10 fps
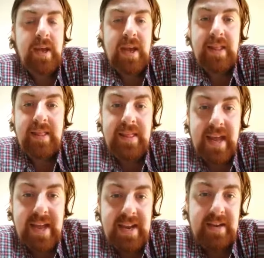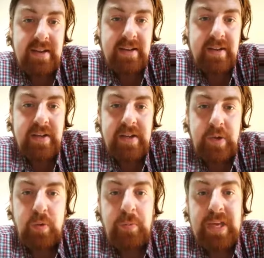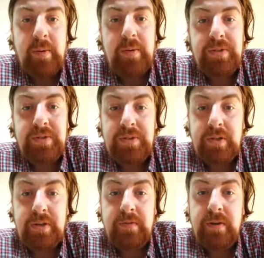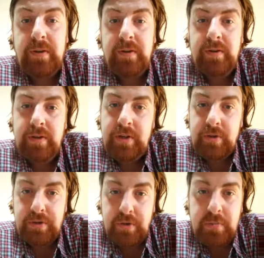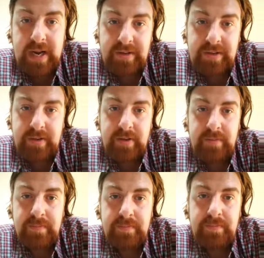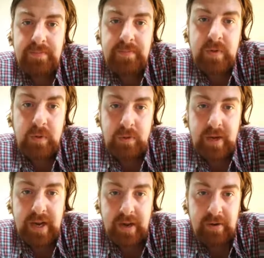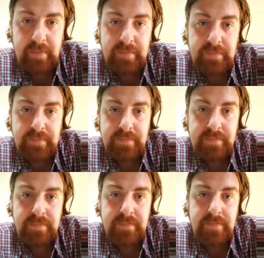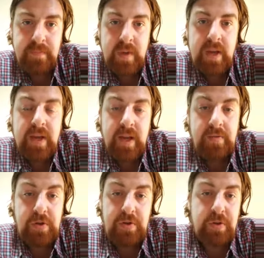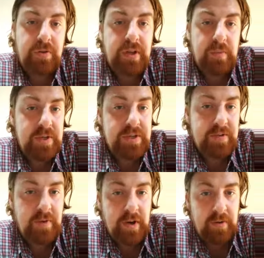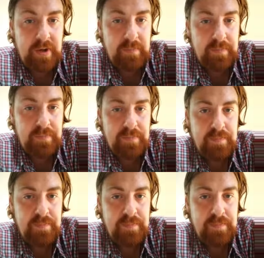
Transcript: and then you will be able to serve your true master, Lord RayEl. If you truly wish to follow him,